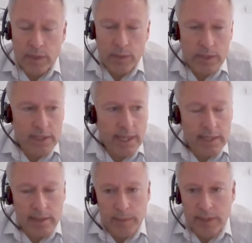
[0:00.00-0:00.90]
which was a
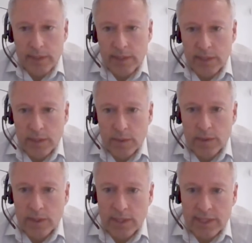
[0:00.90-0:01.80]
testament to
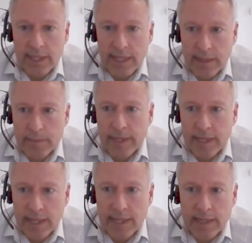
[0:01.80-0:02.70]
the team
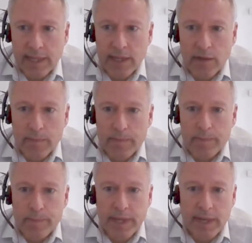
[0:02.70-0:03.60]
in
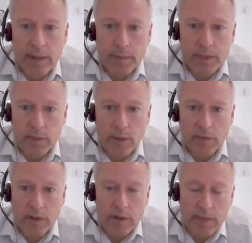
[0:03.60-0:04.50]
being able to
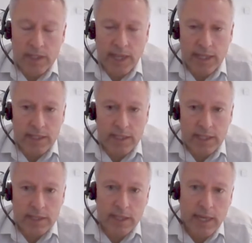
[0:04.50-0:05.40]
overcome the
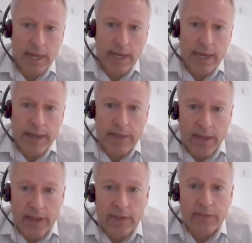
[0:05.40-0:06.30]
challenges that
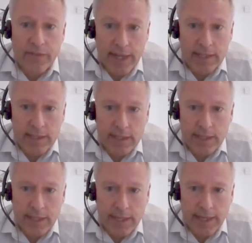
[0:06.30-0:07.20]
they faced
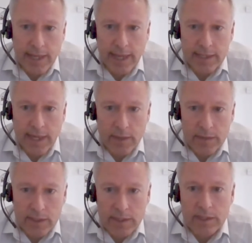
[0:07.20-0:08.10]
in getting out
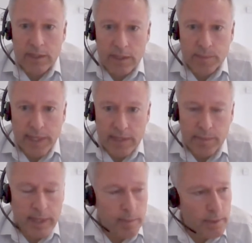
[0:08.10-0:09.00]
to speak to
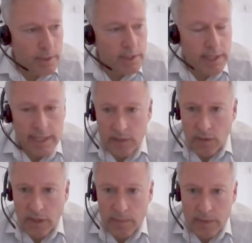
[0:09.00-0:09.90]
people and seeing
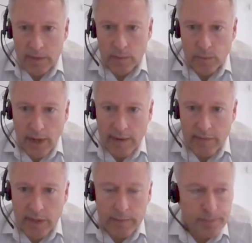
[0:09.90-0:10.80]
documents and what have
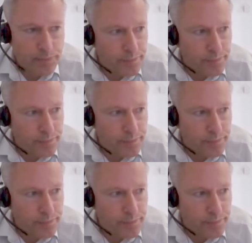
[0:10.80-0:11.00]
you.